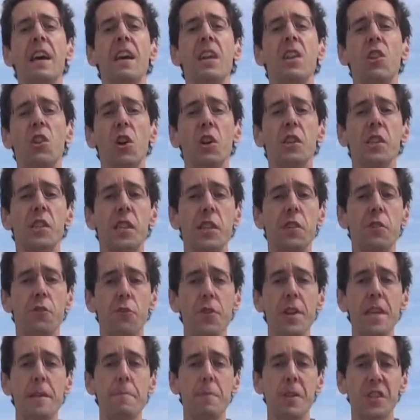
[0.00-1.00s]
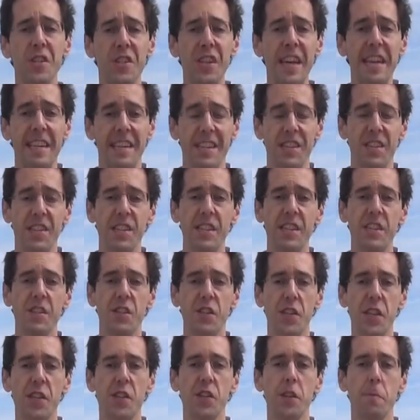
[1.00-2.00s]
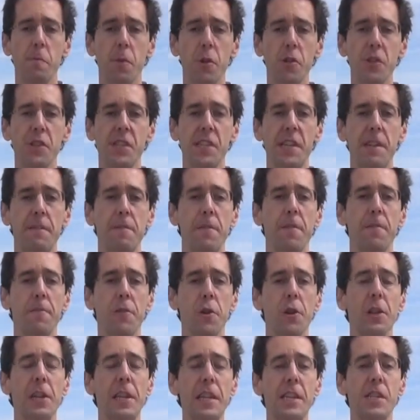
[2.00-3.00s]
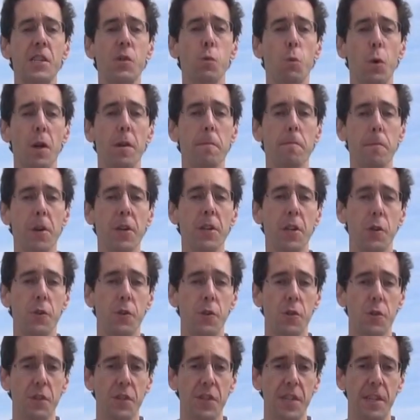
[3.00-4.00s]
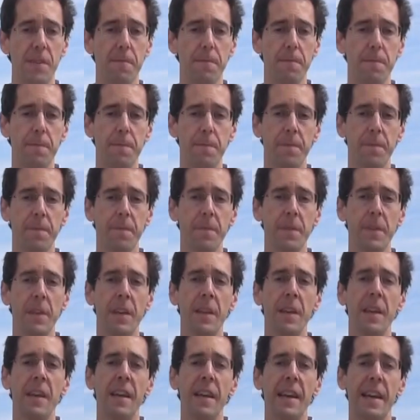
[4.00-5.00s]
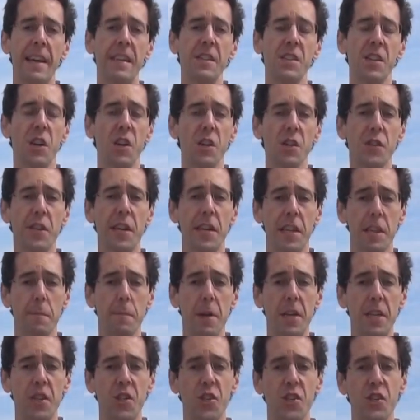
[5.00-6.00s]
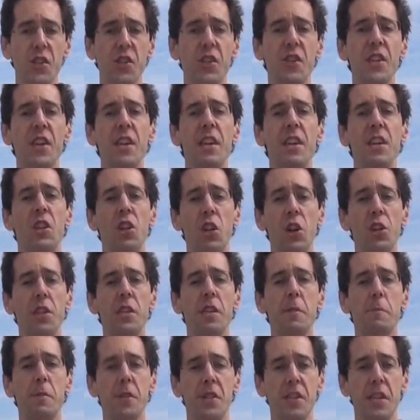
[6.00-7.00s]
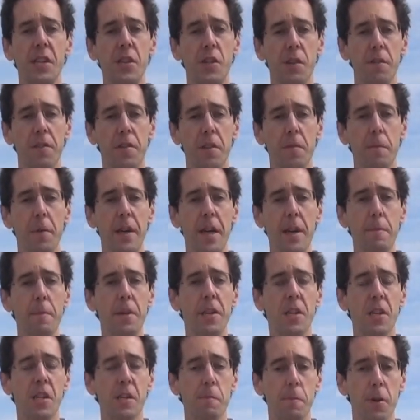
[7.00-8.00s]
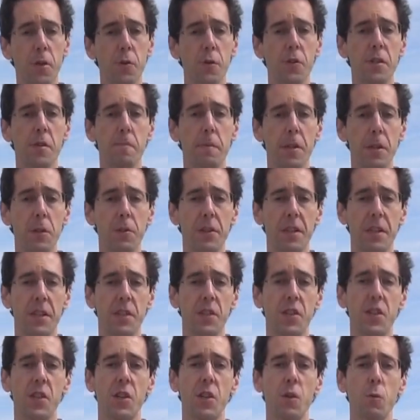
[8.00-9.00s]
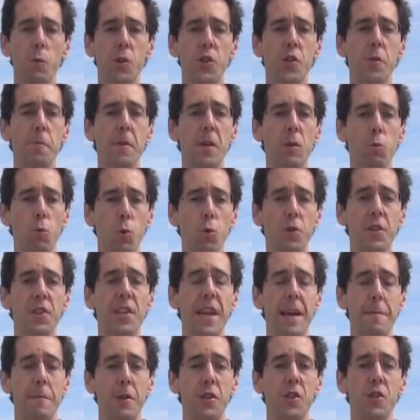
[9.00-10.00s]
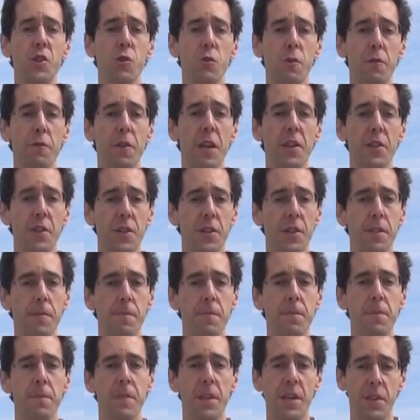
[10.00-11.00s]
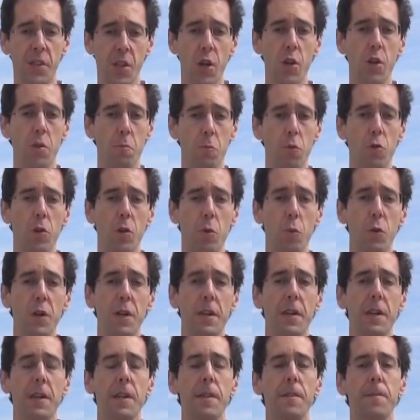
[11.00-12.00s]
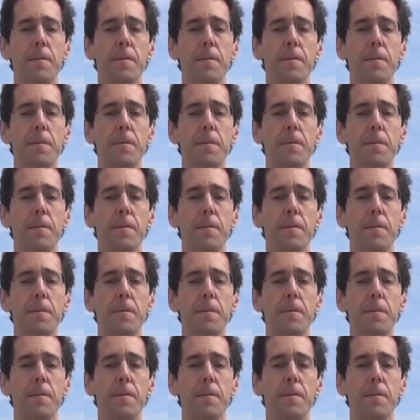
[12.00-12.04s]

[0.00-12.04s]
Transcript: 93% tested positive for at least one mycotoxin, and asking the patients, 90% of them had been exposed to buildings which had been water damaged or flooded, at home or at work.